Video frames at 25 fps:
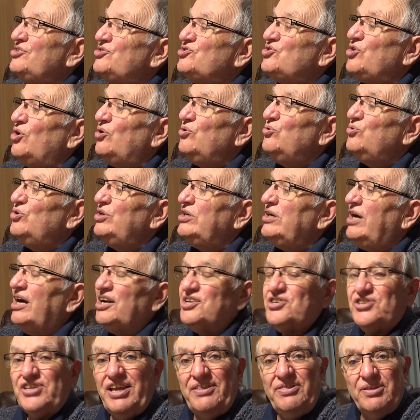so uh,
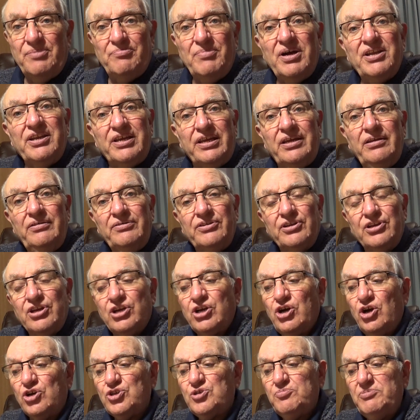I sent the money that
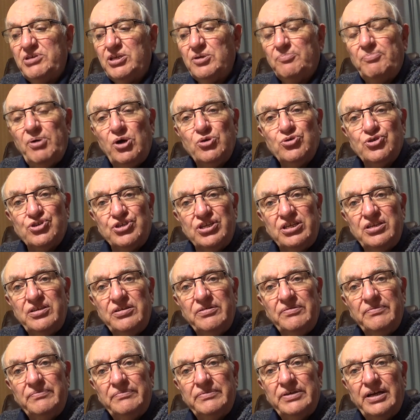it cost me to post it,
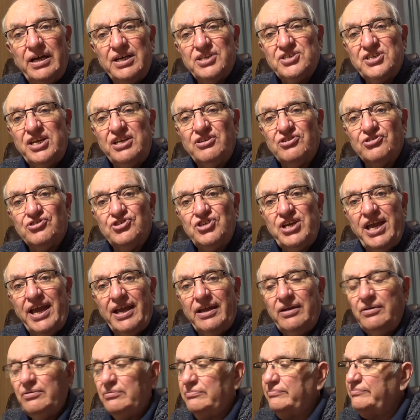I sent a
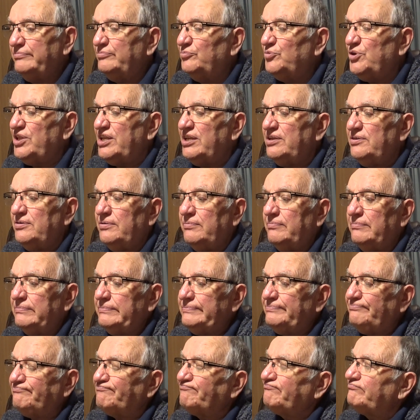check with it,
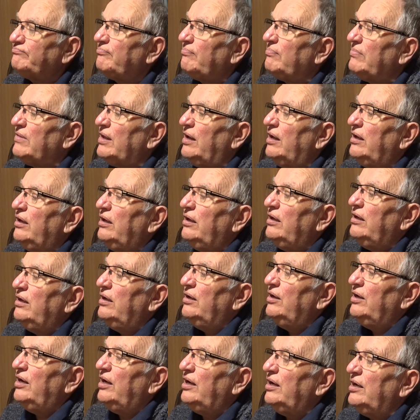
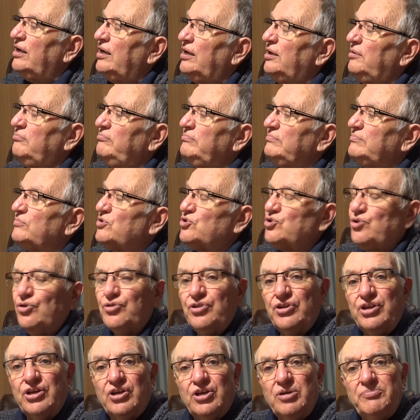um, so
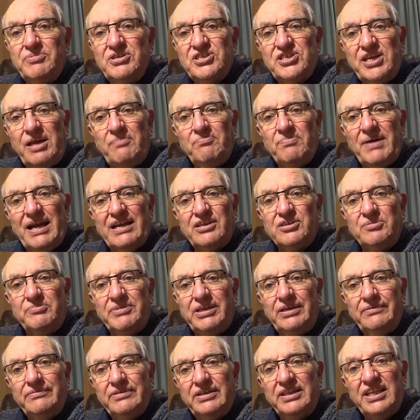that it could be sent back to
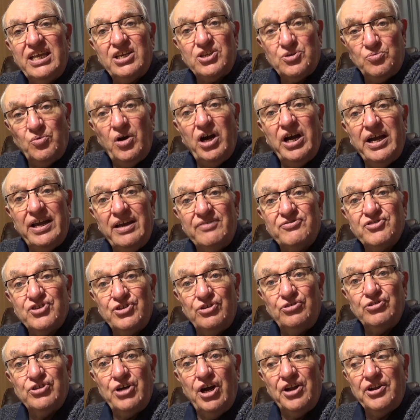me. And that's why I've
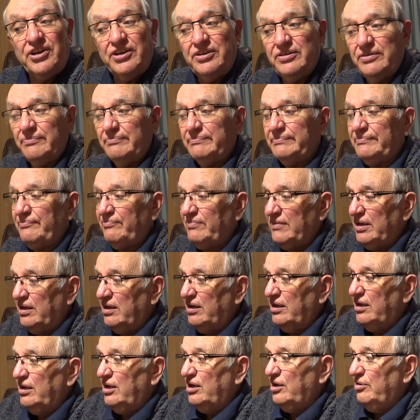still got it.
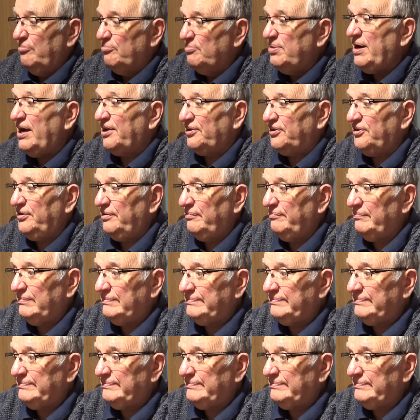But